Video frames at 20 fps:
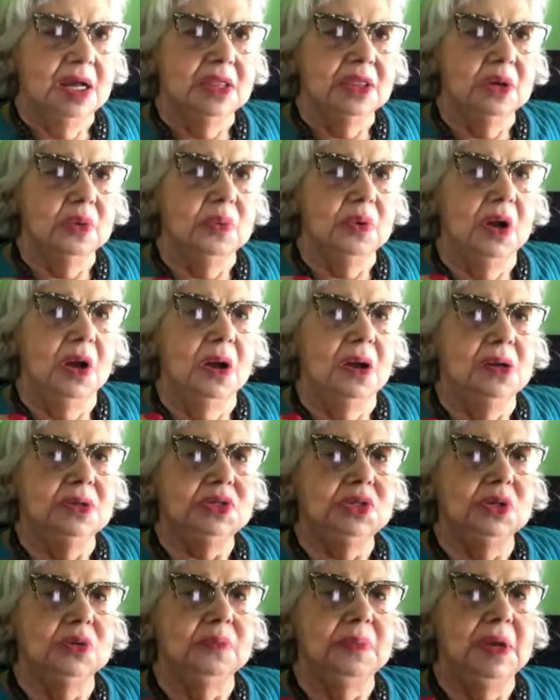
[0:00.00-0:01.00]
There will
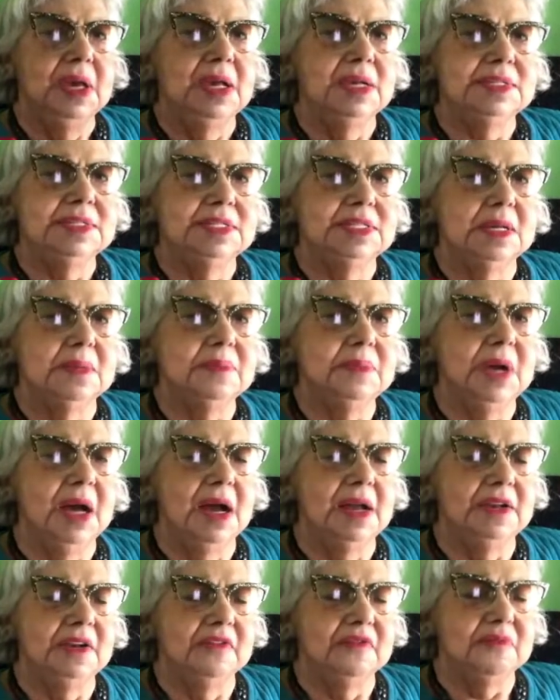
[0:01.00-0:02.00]
also be some
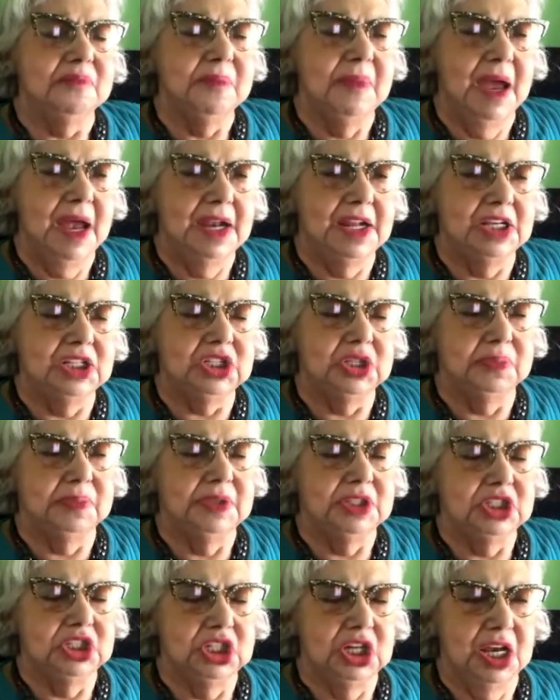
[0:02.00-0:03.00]
kind of
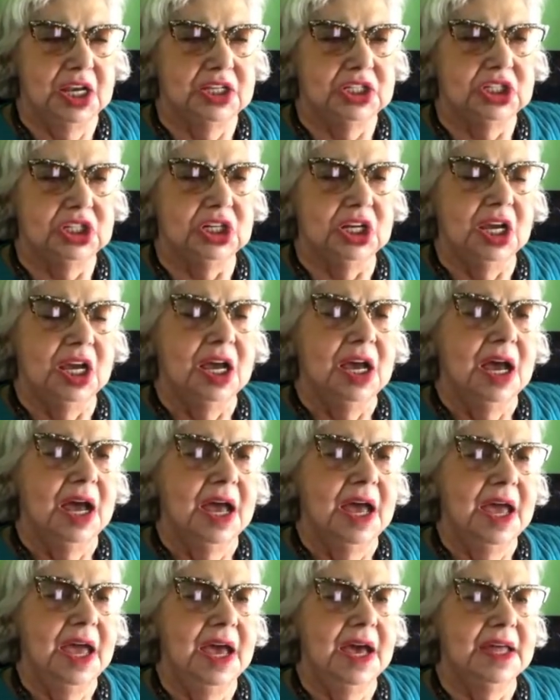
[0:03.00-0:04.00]
management change
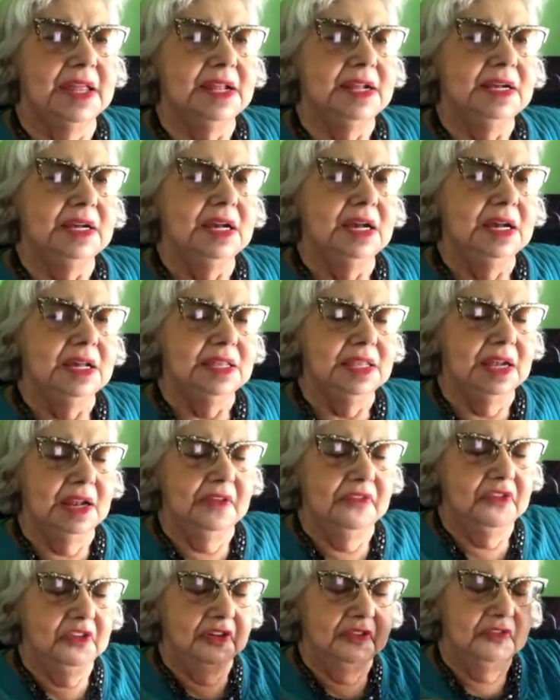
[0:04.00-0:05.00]
ahead that
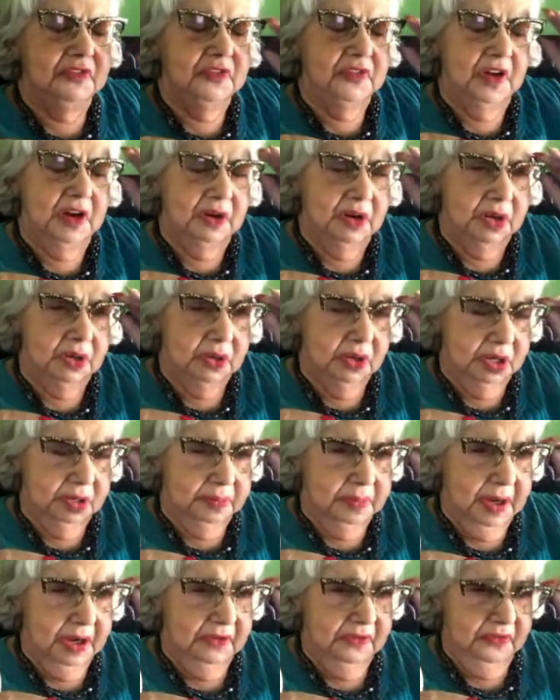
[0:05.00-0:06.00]
I feel very good
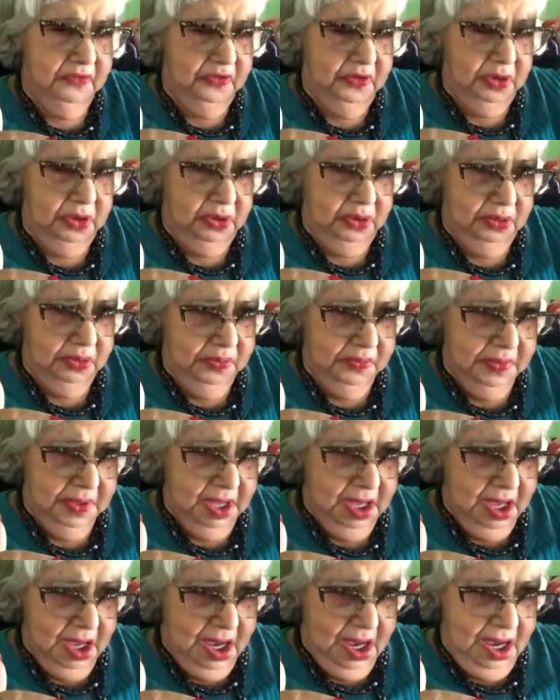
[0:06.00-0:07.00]
about for you.
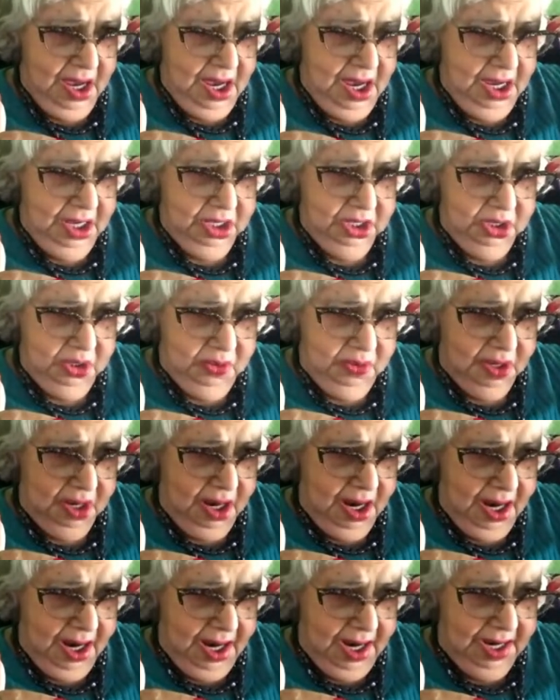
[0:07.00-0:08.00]
You
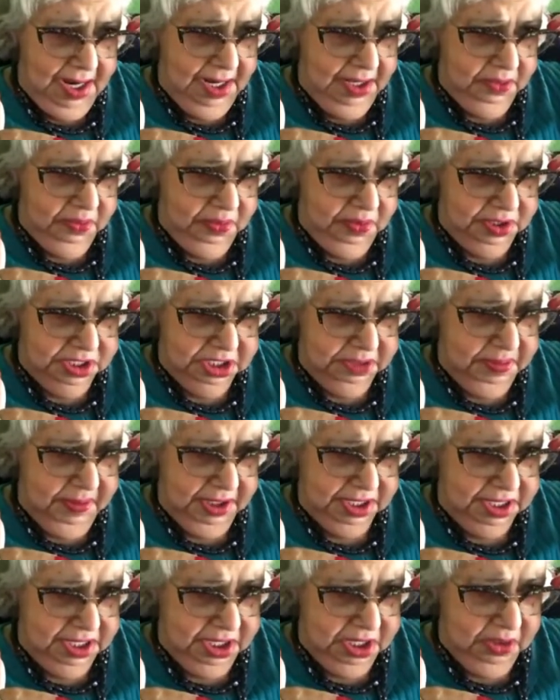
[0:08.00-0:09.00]
are highly
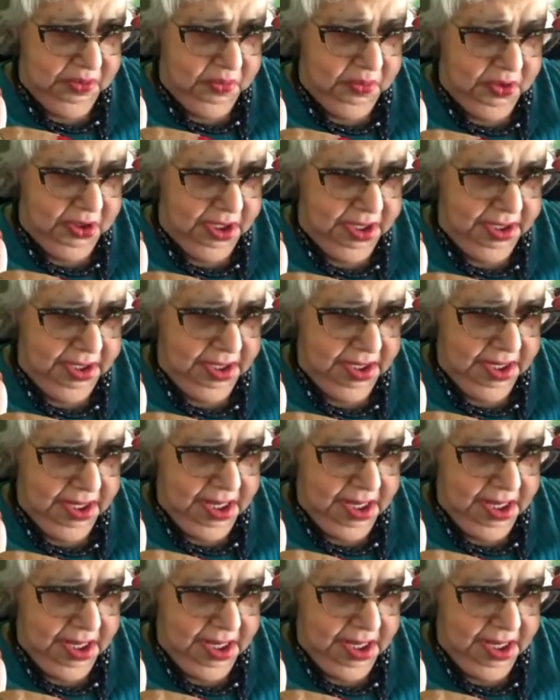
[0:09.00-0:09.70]
respected at work.